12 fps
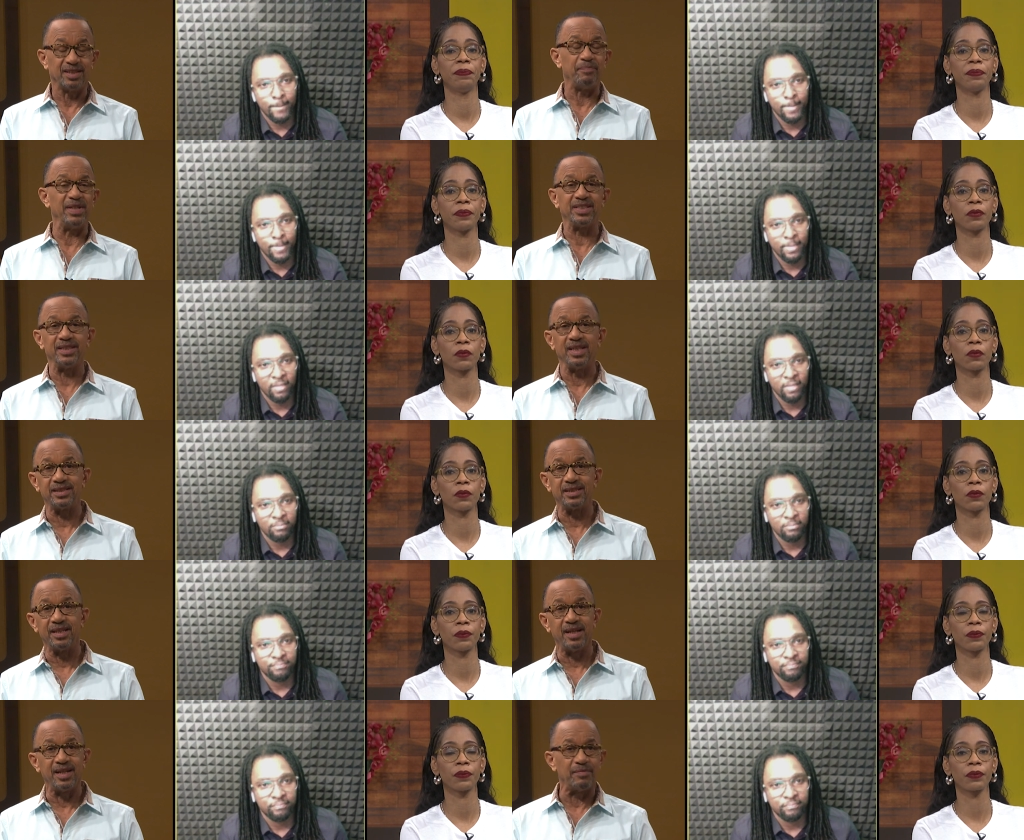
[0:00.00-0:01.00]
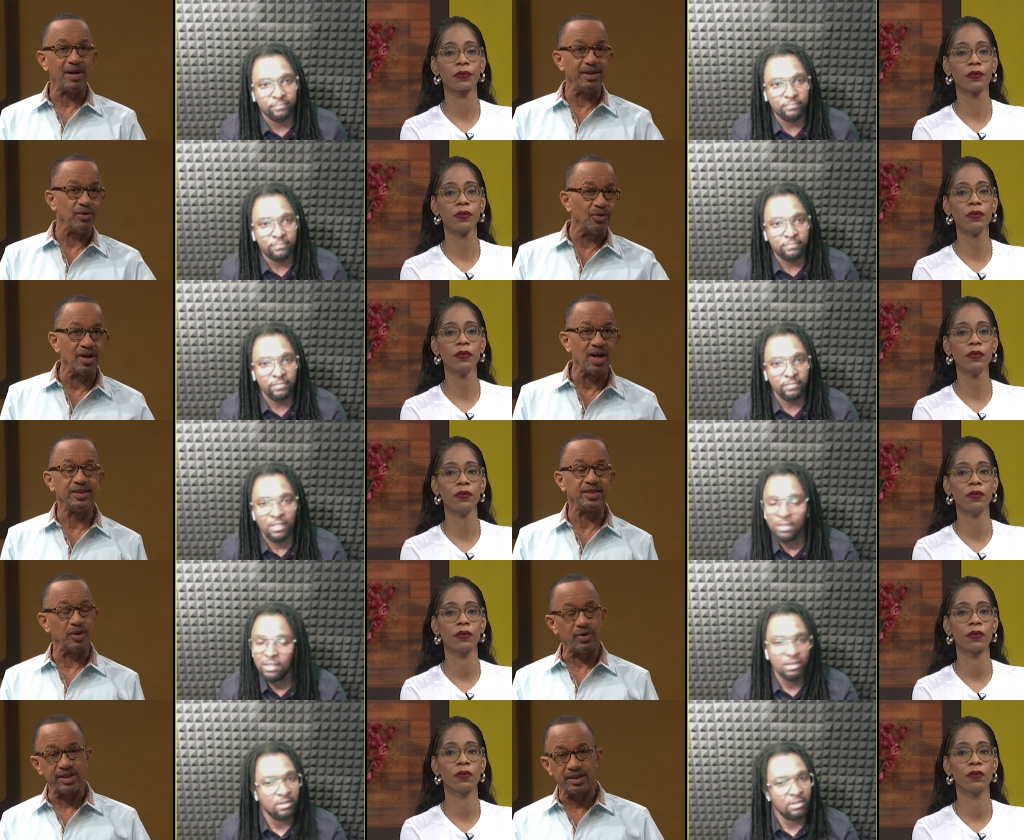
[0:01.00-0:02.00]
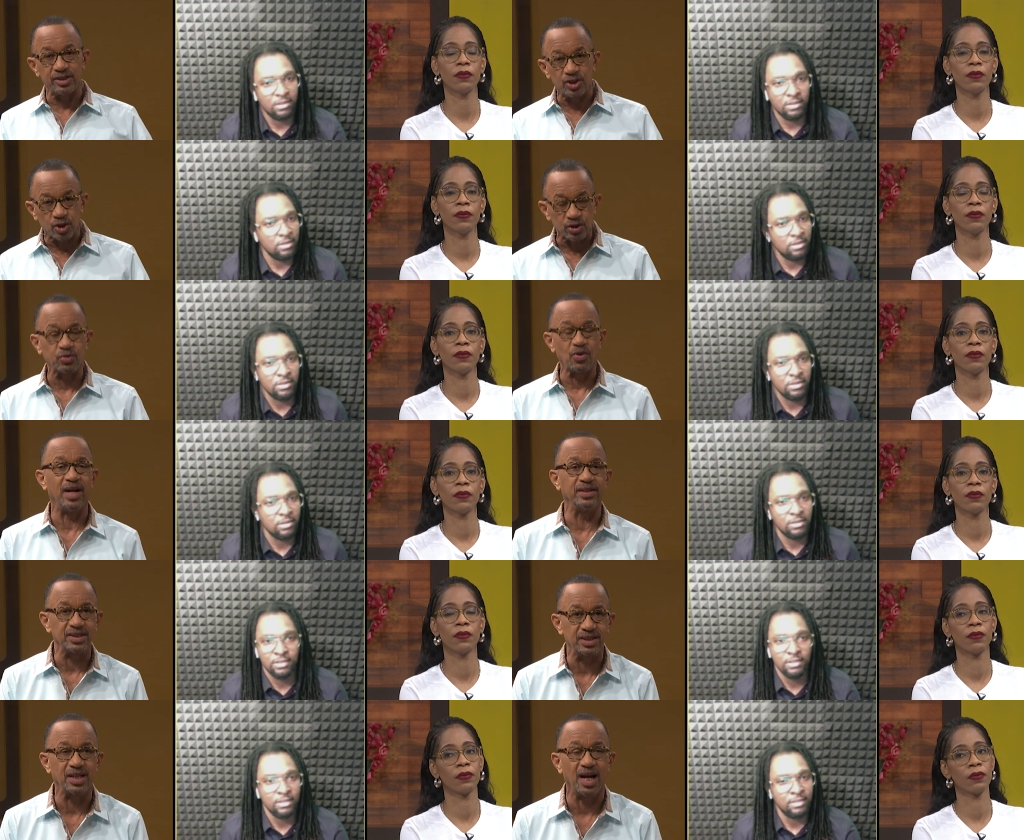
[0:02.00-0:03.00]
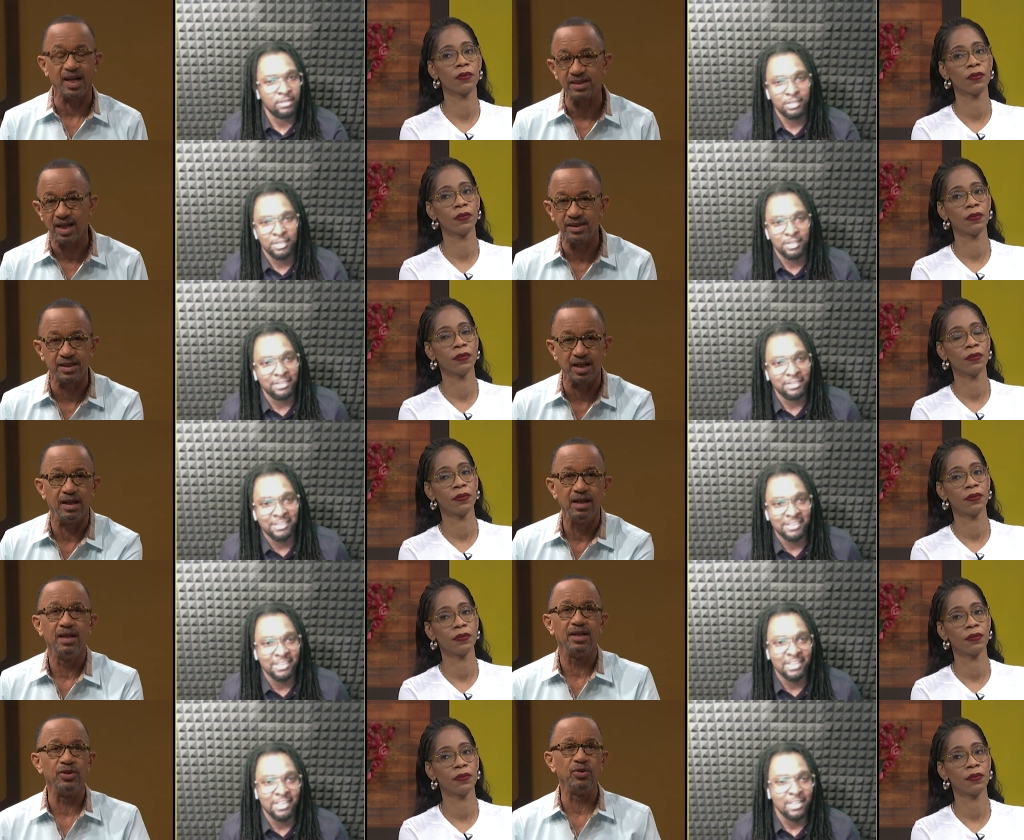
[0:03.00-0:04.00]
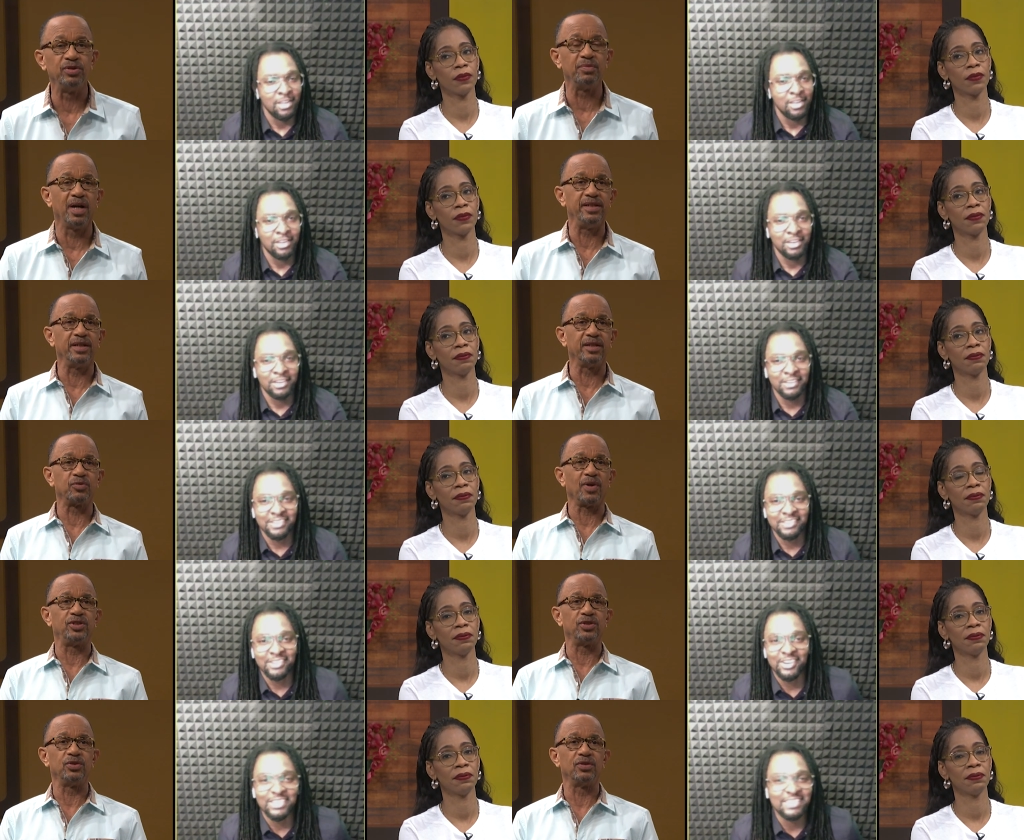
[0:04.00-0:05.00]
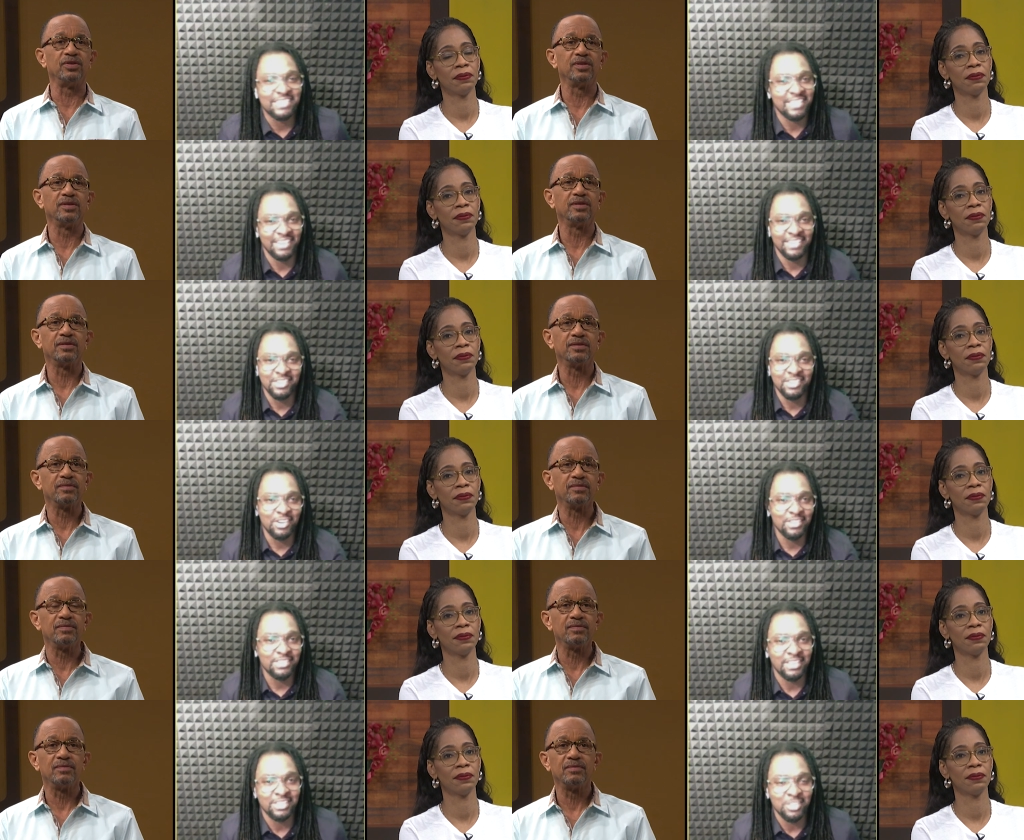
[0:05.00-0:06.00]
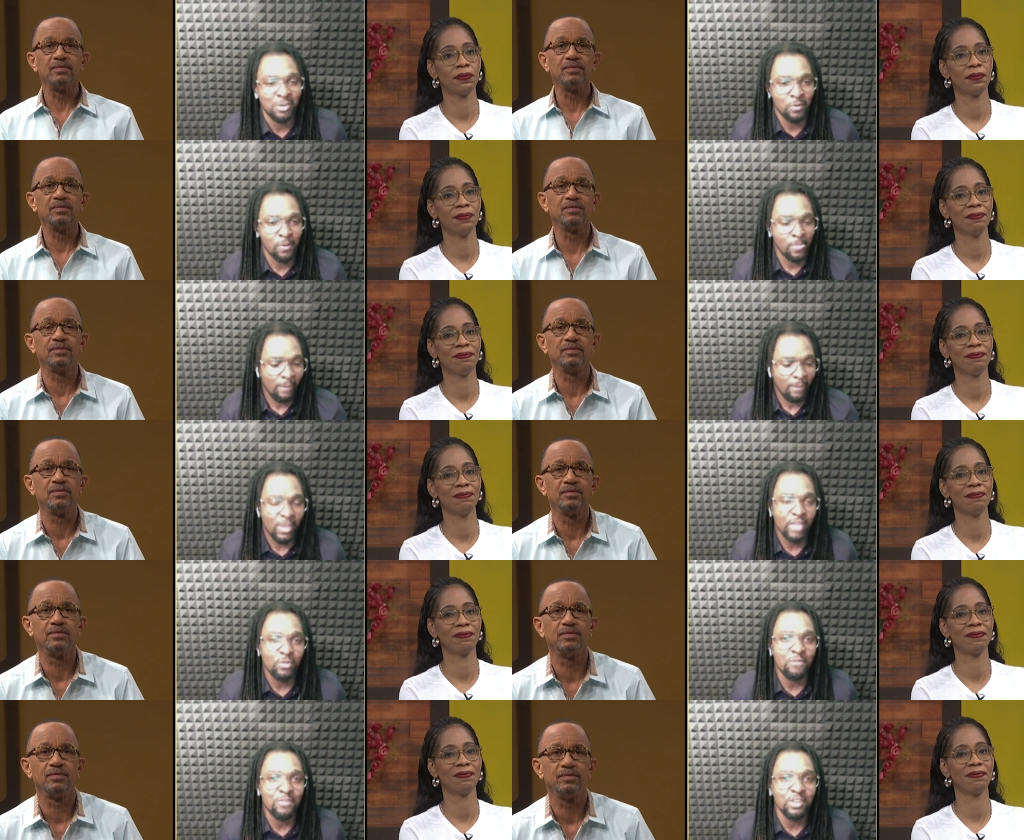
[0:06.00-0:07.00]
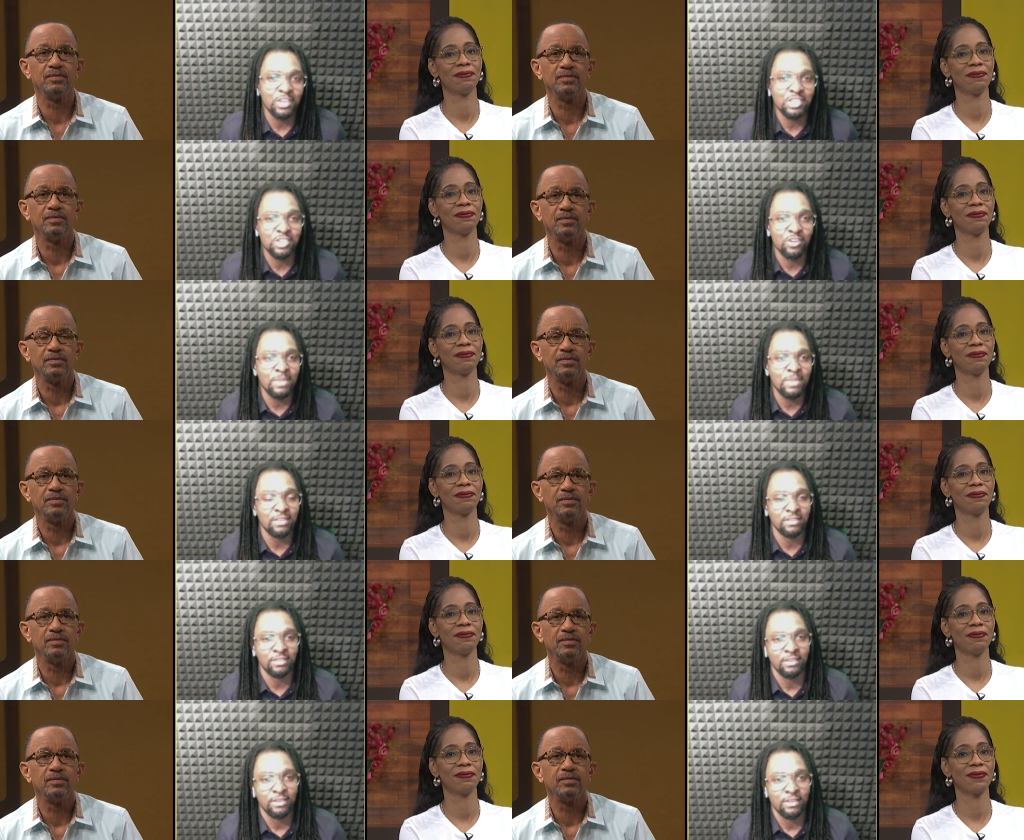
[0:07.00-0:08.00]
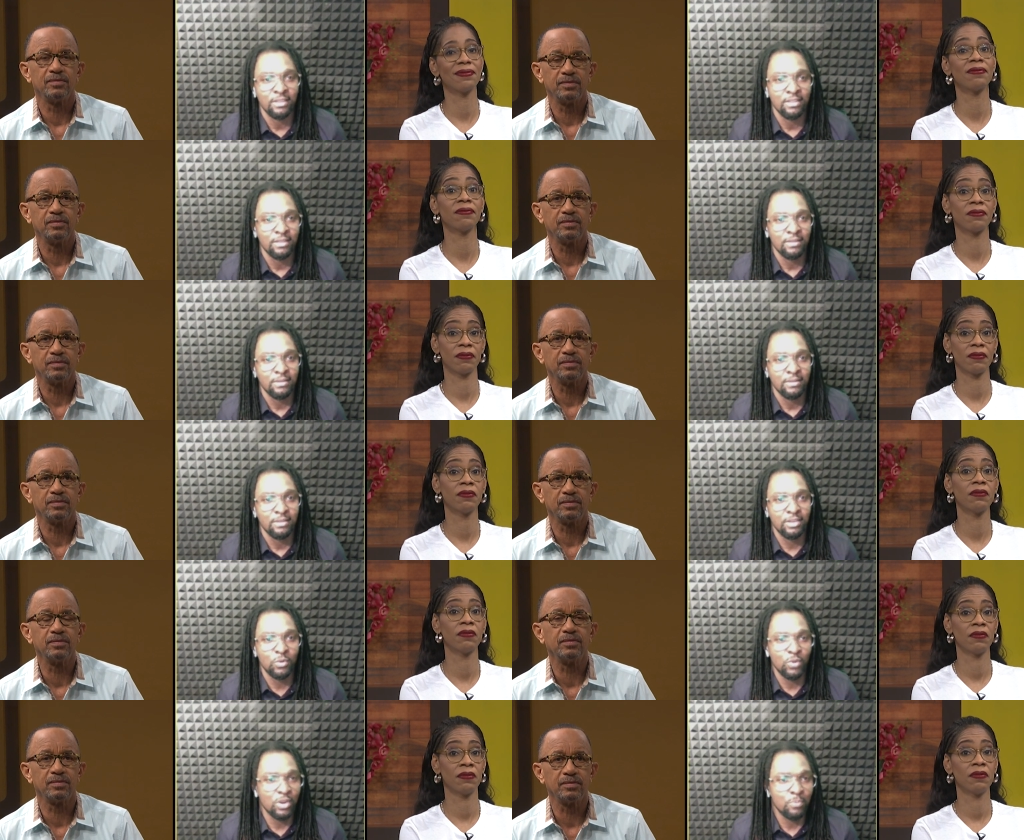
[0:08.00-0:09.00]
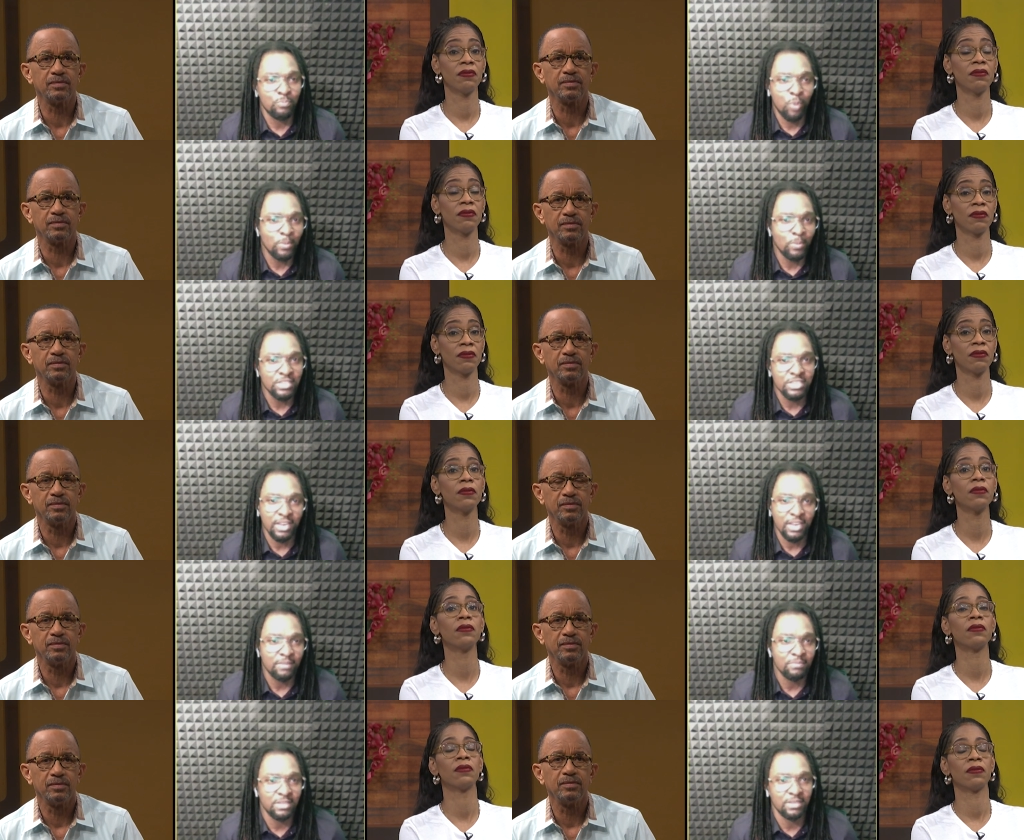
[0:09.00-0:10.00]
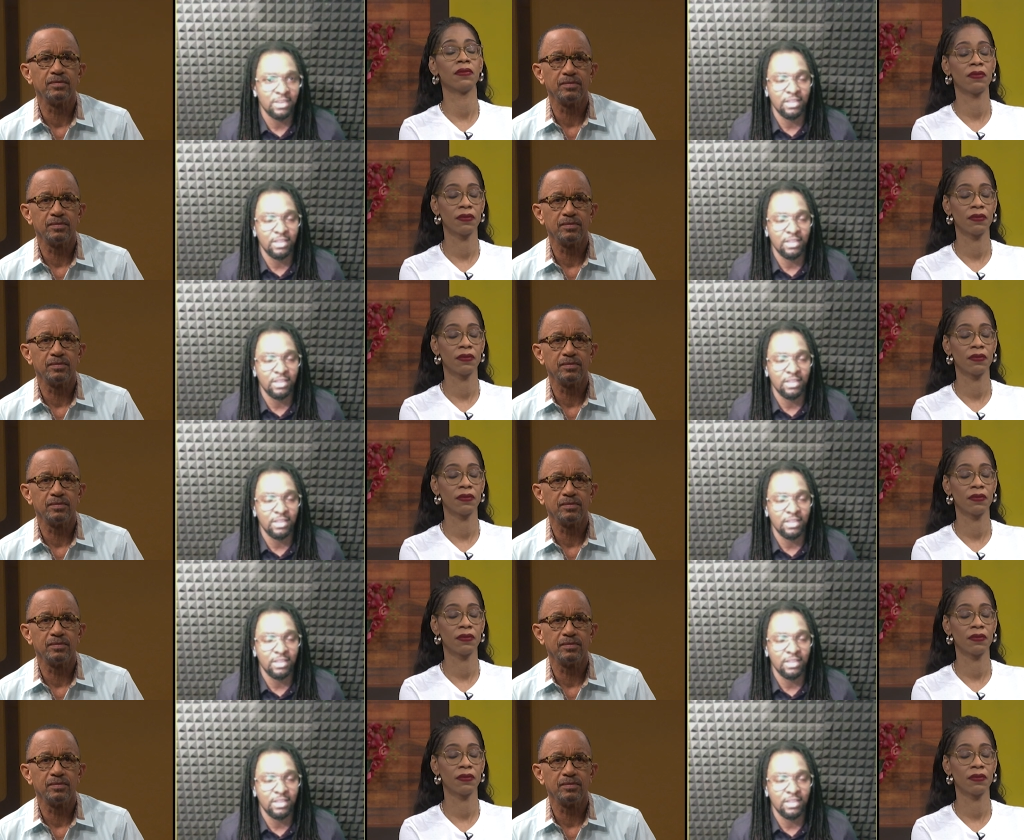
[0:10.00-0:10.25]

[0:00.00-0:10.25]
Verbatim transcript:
Speaker 1: business? Did anybody hold on to you when you just want to start and say, youth man, here's no, what you do?
Speaker 2: No, sir. So we'll get a fair share of beating. You know, we're publishing and anything there